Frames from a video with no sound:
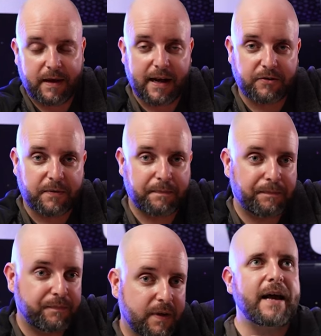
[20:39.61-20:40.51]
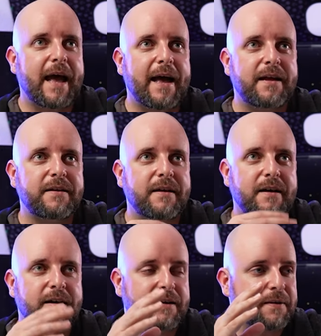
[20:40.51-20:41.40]
connector. Even though I had
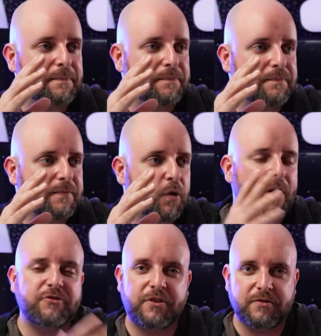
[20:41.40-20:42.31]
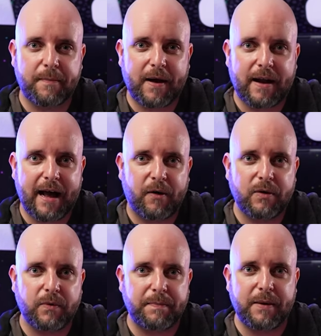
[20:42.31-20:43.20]
um, questions about how
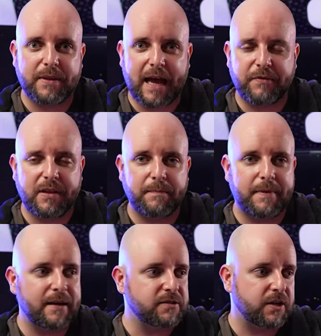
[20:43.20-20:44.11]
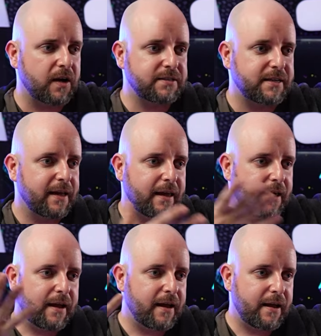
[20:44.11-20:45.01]
it would be with everything being exhaust,
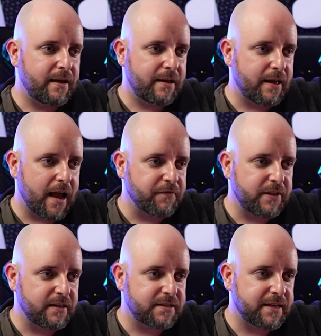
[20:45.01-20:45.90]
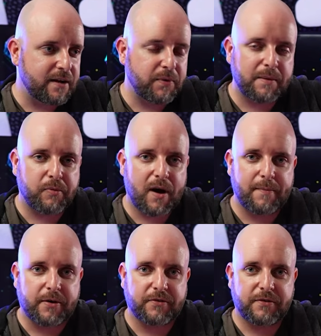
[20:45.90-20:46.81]
everything stayed within
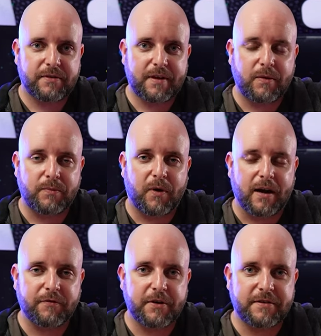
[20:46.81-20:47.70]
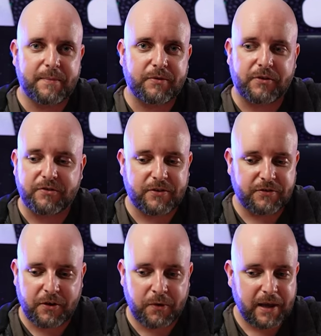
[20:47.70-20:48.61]
parameters that you would want for your temperatures.
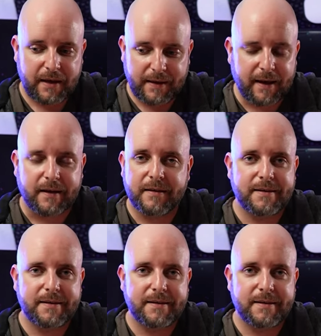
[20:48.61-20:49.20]
So yeah,